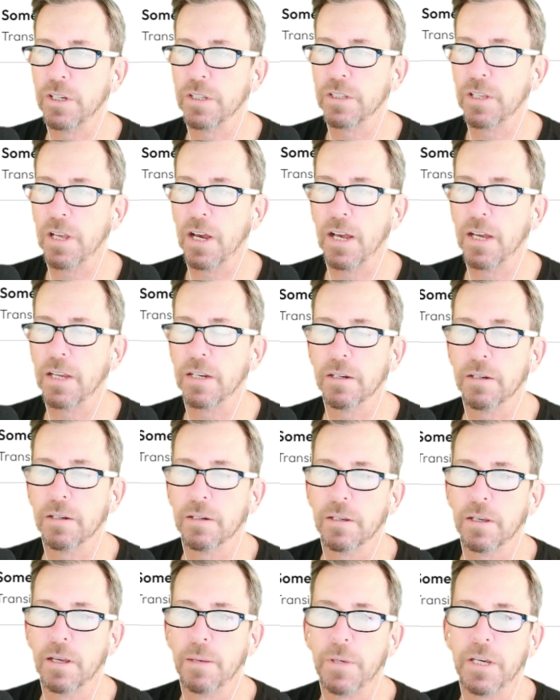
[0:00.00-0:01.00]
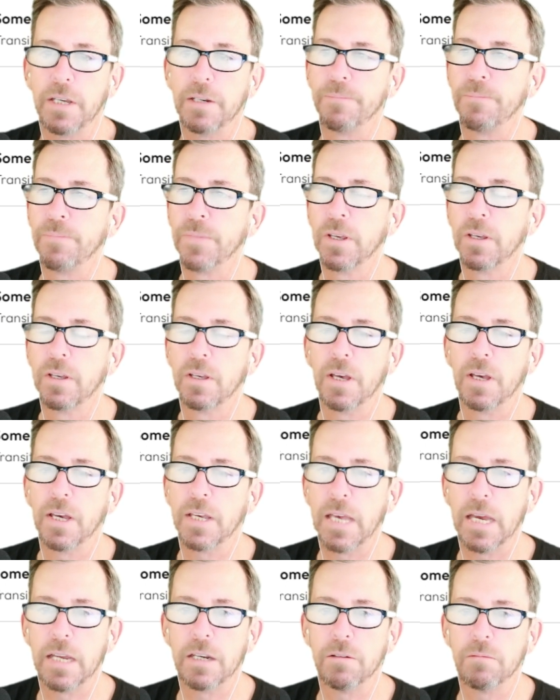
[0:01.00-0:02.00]
is not, again,
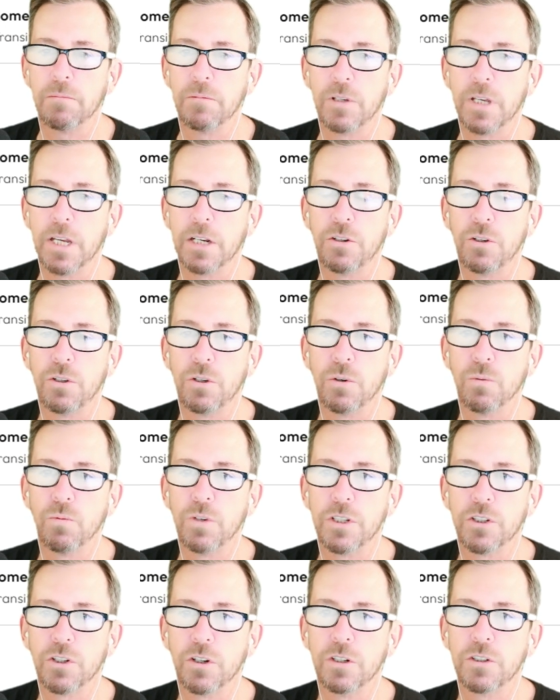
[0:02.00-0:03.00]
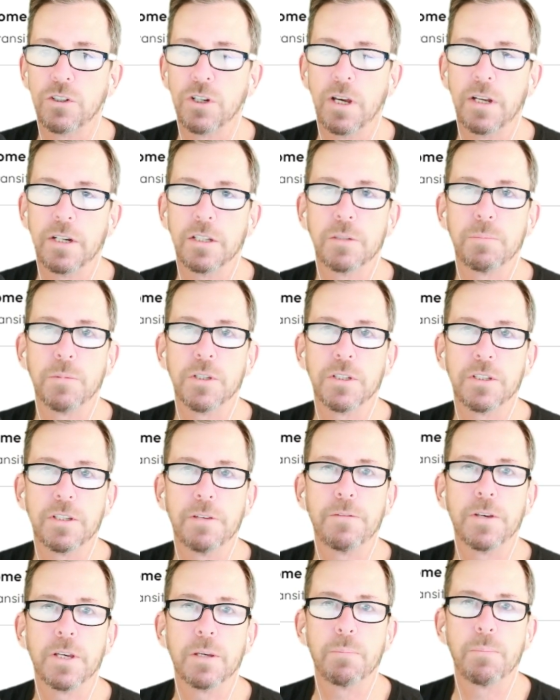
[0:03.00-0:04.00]
you got to do your research on a
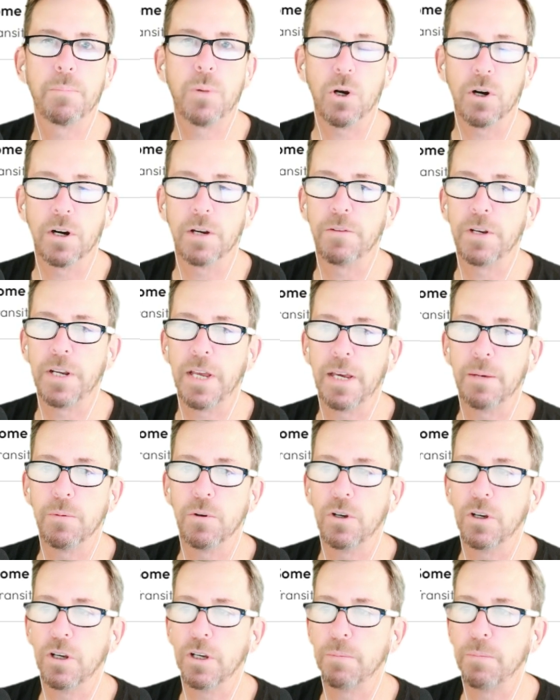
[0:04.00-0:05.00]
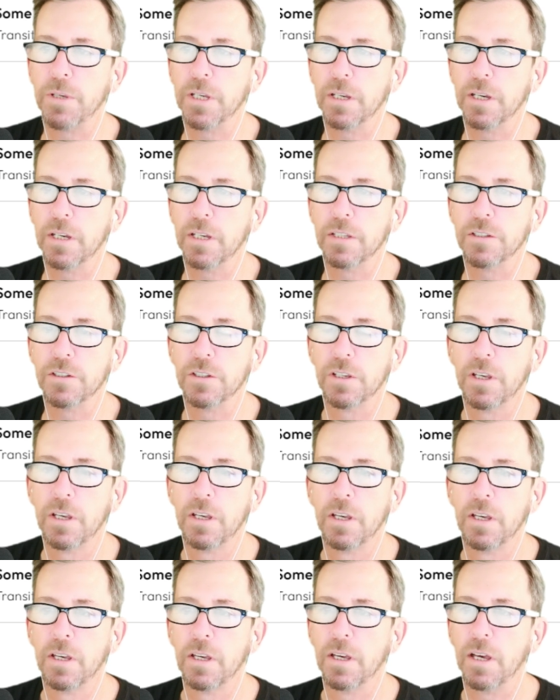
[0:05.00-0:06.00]
specific part of a neighborhood, because
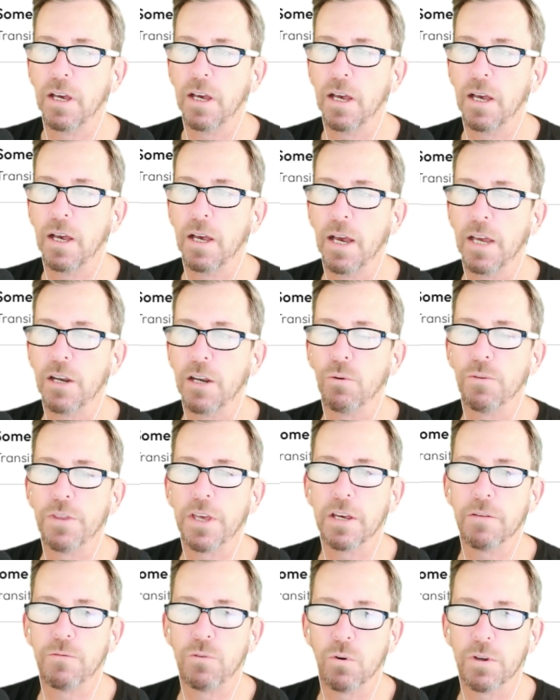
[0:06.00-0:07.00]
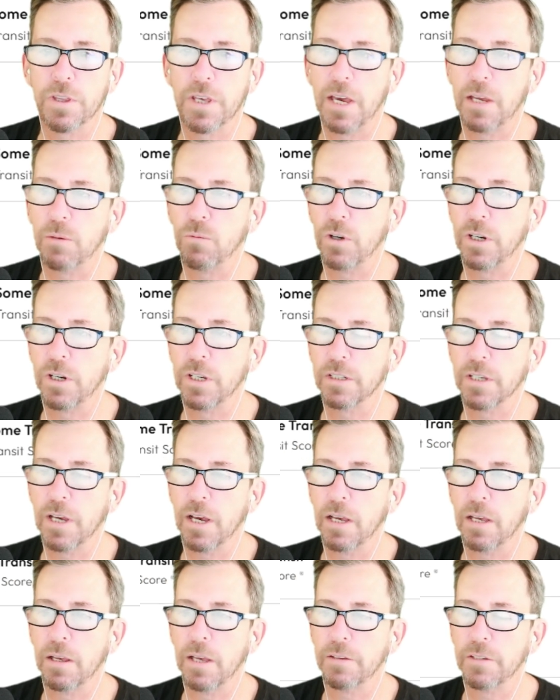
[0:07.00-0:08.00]
I don't think of North Kenwood as
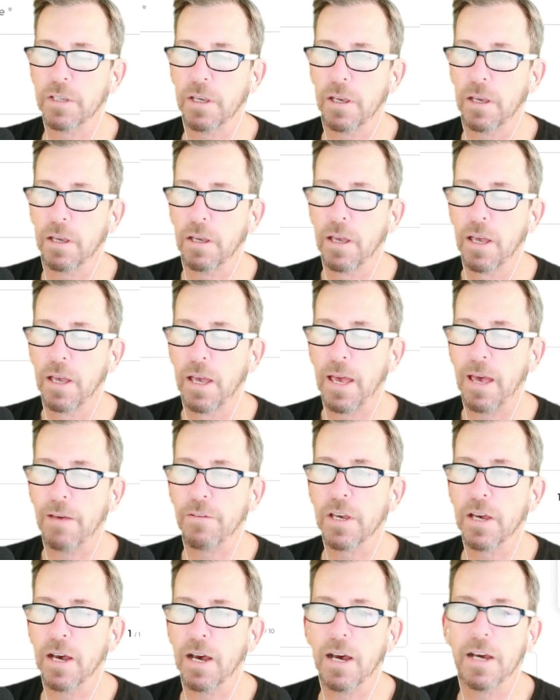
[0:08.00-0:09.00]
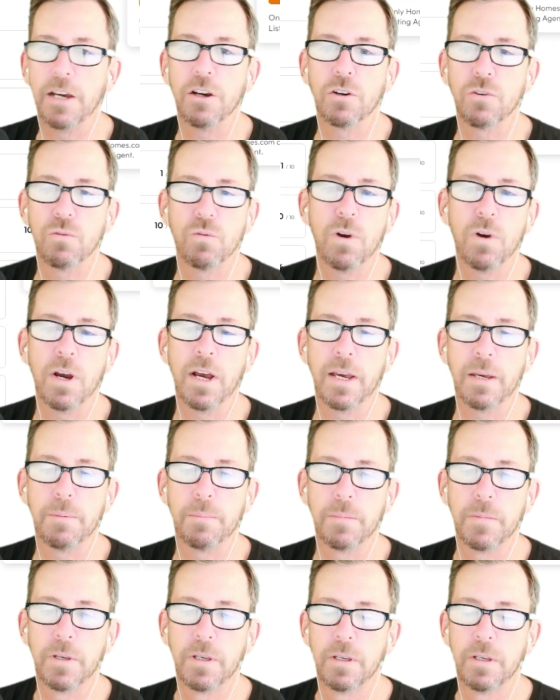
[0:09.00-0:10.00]
having a higher crime